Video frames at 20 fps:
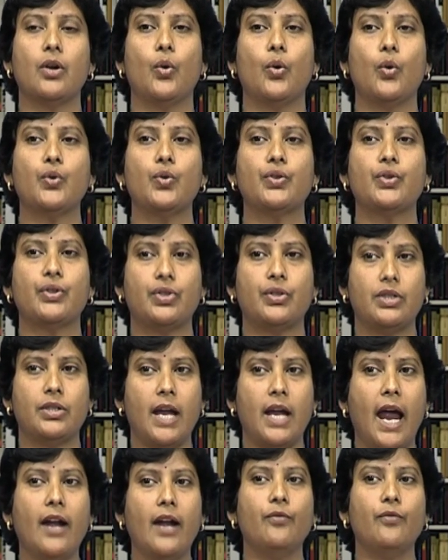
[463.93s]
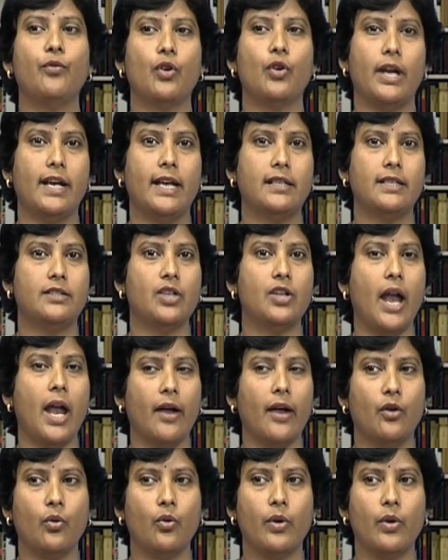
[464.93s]
who stand for
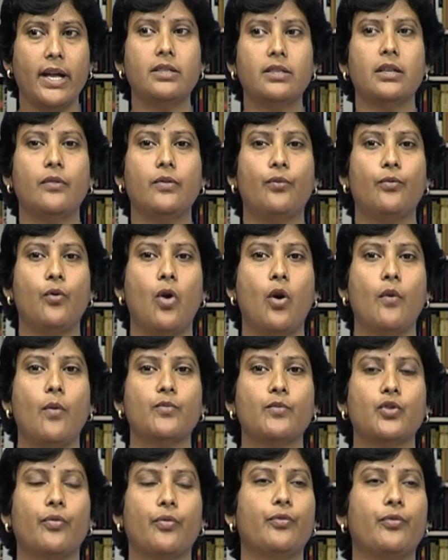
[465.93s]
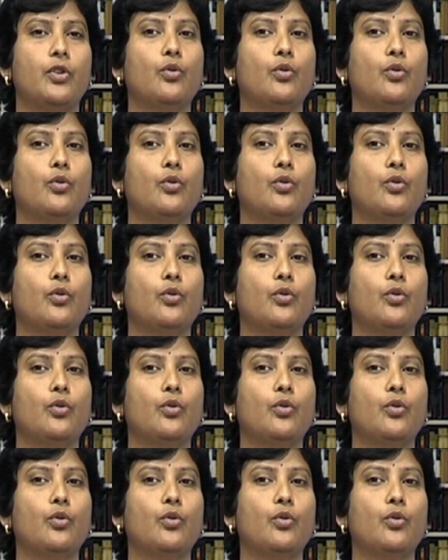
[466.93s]
exaggerated forms of